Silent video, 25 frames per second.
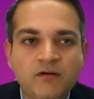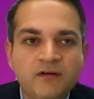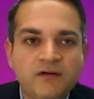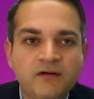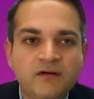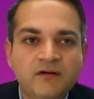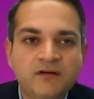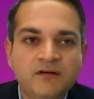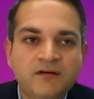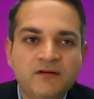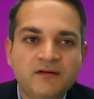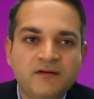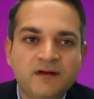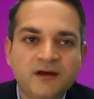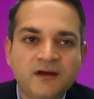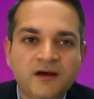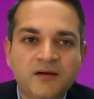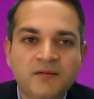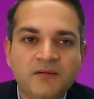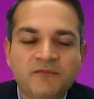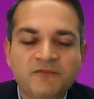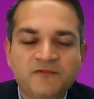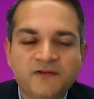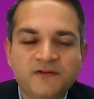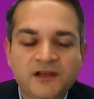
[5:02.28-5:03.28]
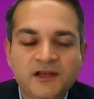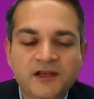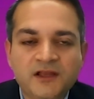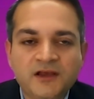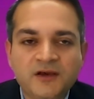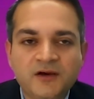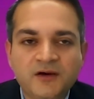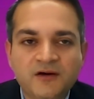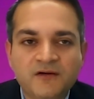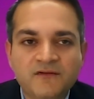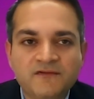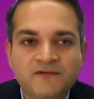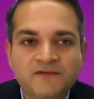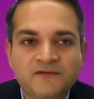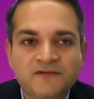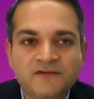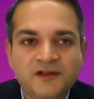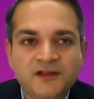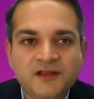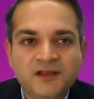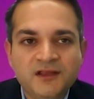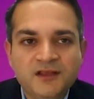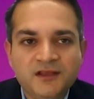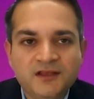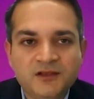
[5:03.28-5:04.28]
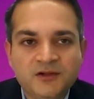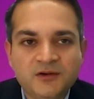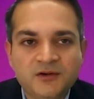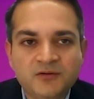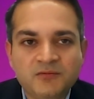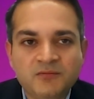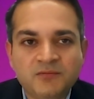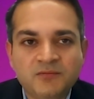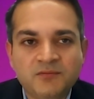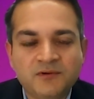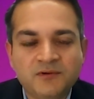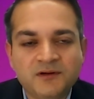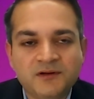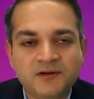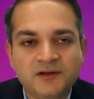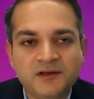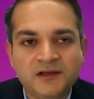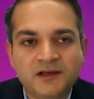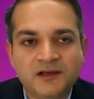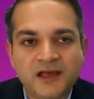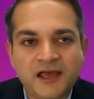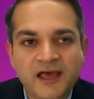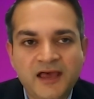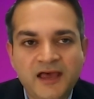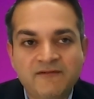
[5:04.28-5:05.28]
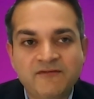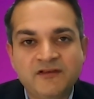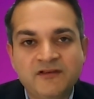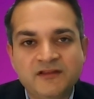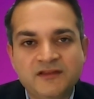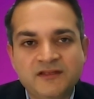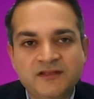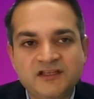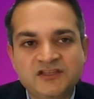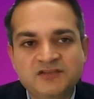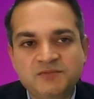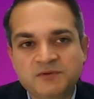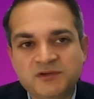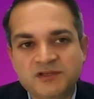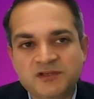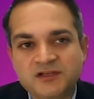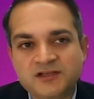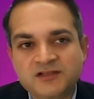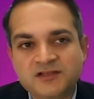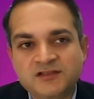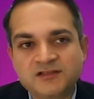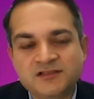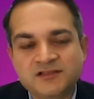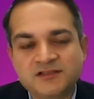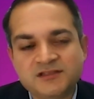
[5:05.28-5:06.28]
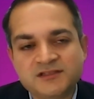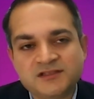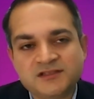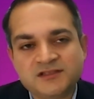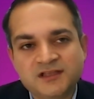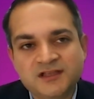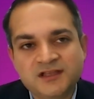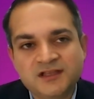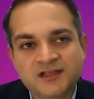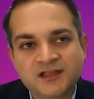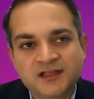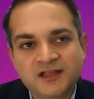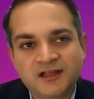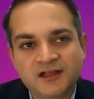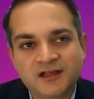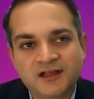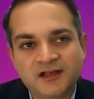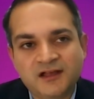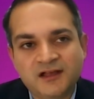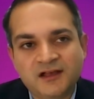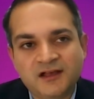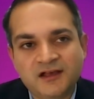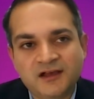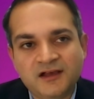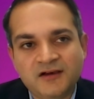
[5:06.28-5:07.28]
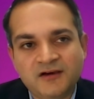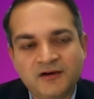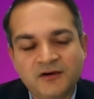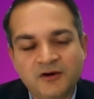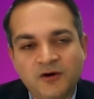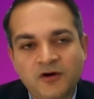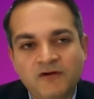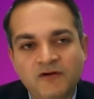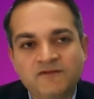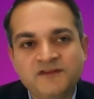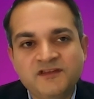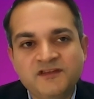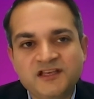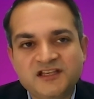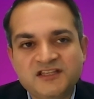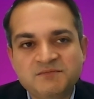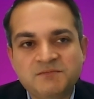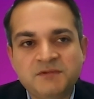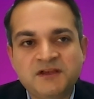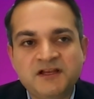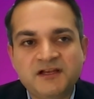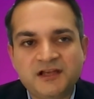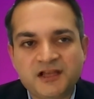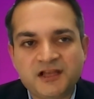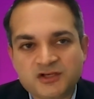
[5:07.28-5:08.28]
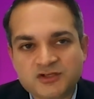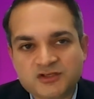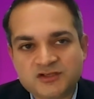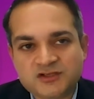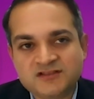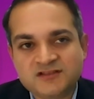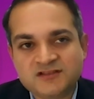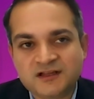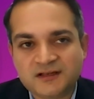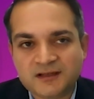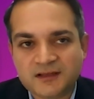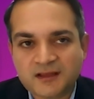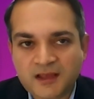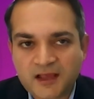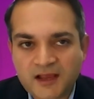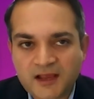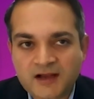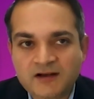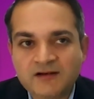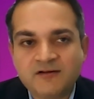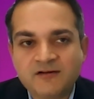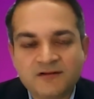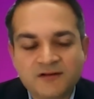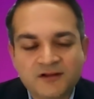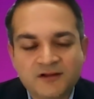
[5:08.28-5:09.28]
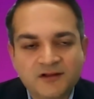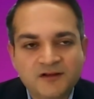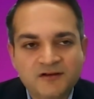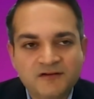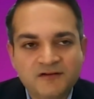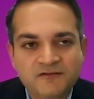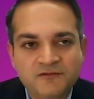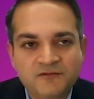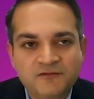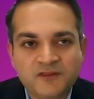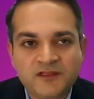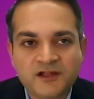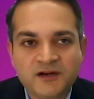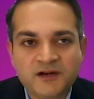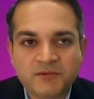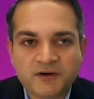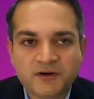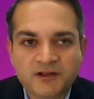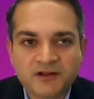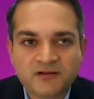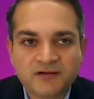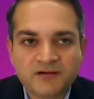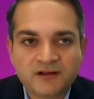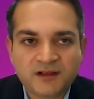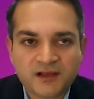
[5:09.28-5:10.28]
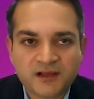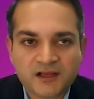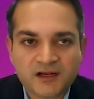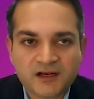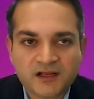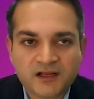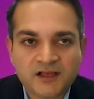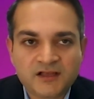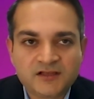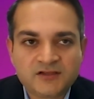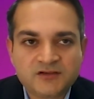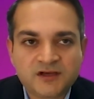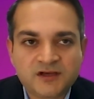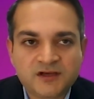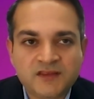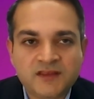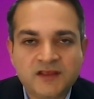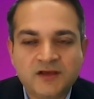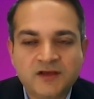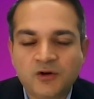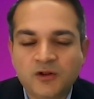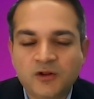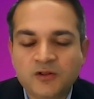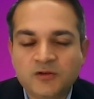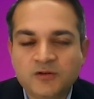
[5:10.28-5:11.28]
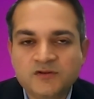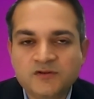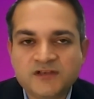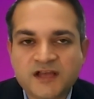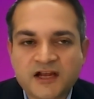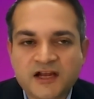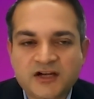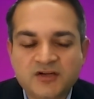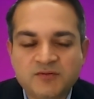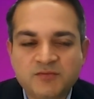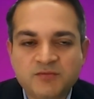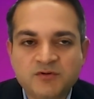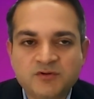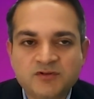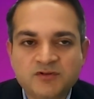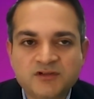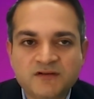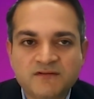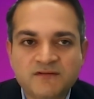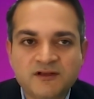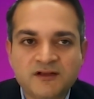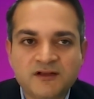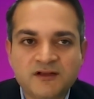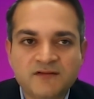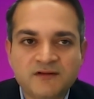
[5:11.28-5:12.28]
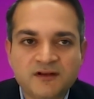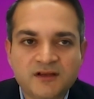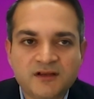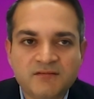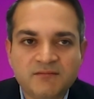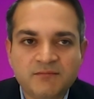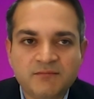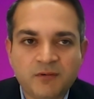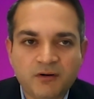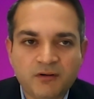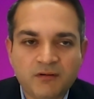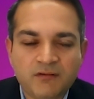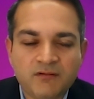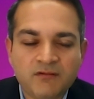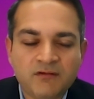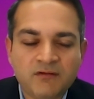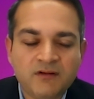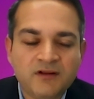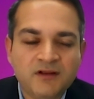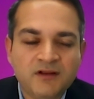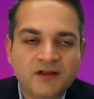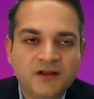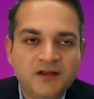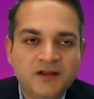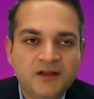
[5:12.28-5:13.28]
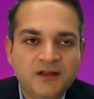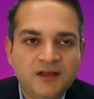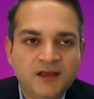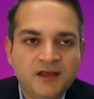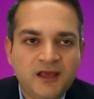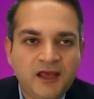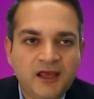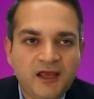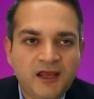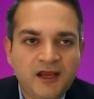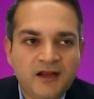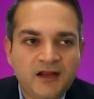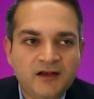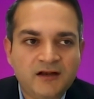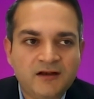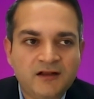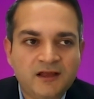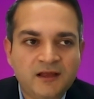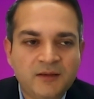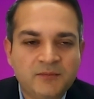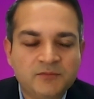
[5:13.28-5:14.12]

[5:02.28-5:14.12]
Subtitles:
wanted feeling of, you know, having the experience of the expectations that they had for that particular airline. So I think all those attributes are very, very important. And